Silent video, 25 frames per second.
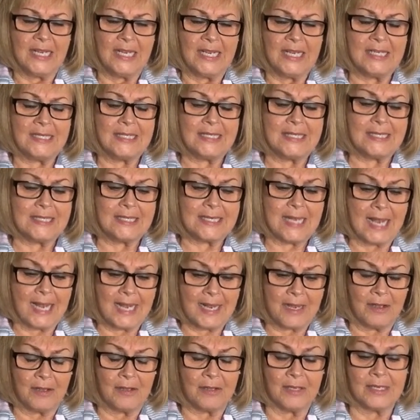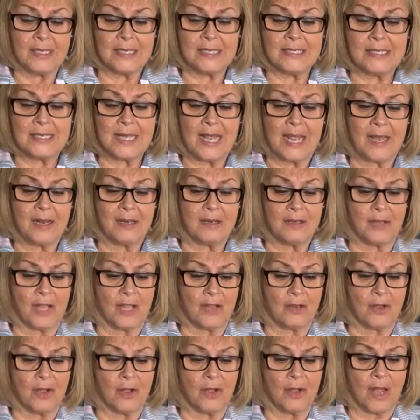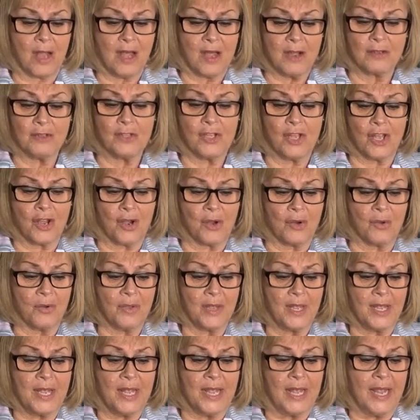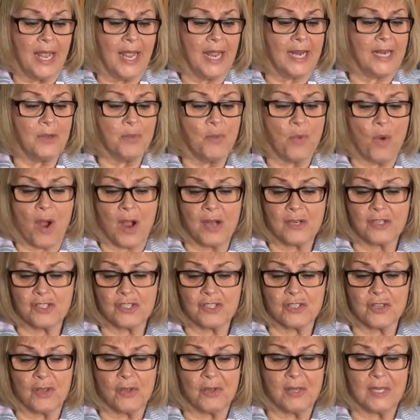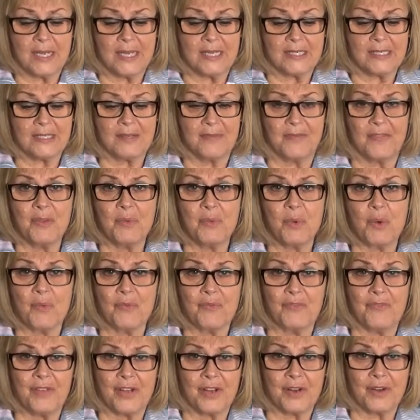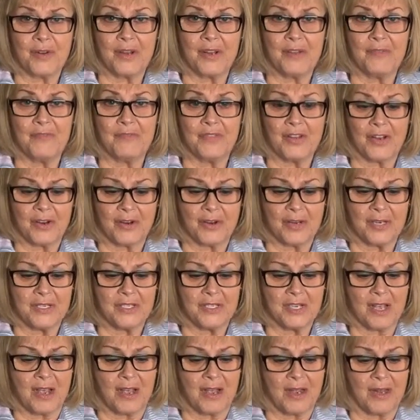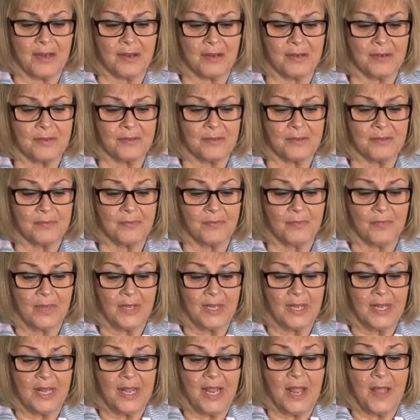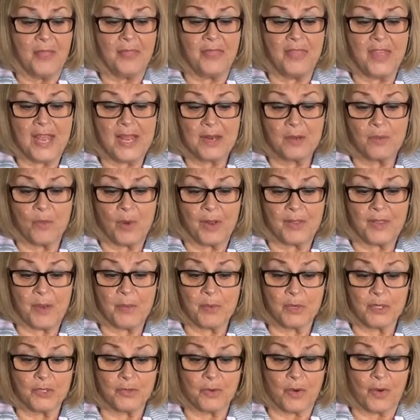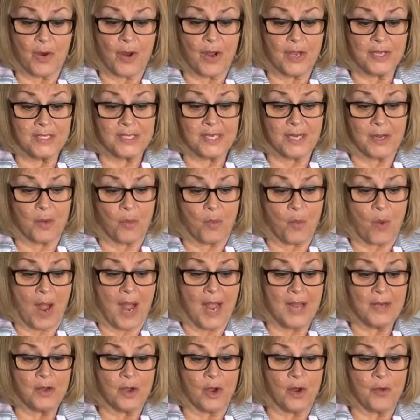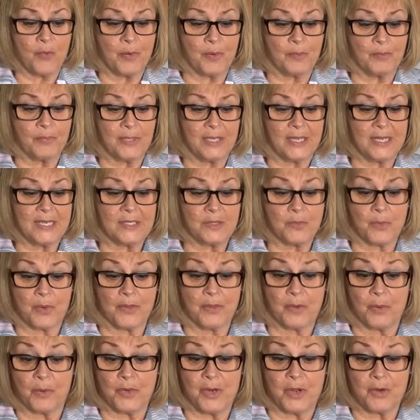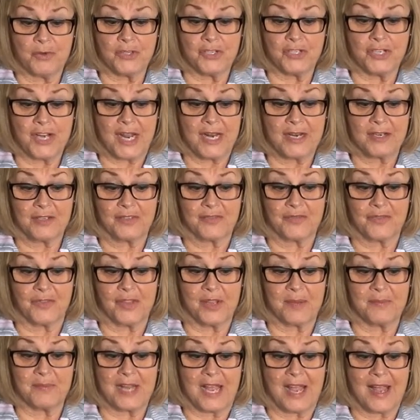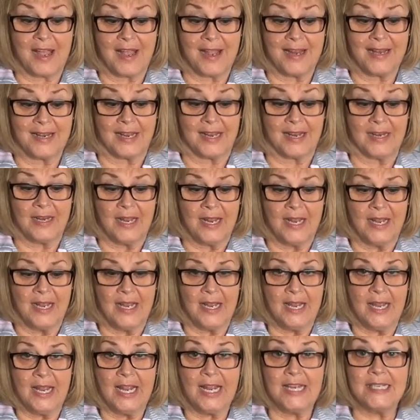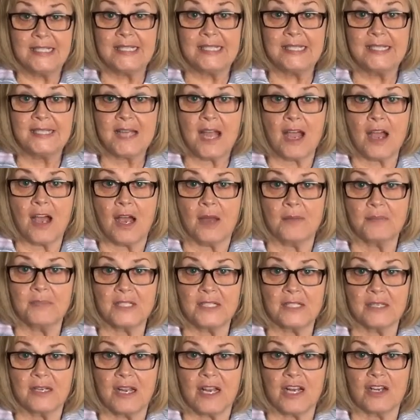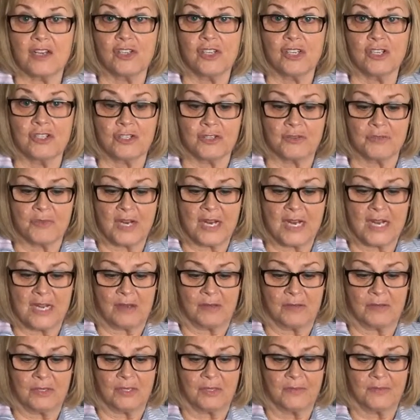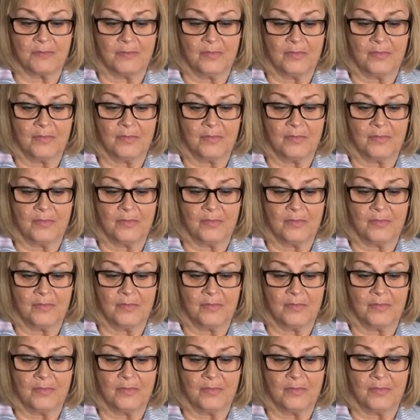His tail and his head hung low, and he walked slowly as if he were very, very tired. Then, when they were crossing a wide open place where there were no shadows for them to hide in, he stopped and looked around.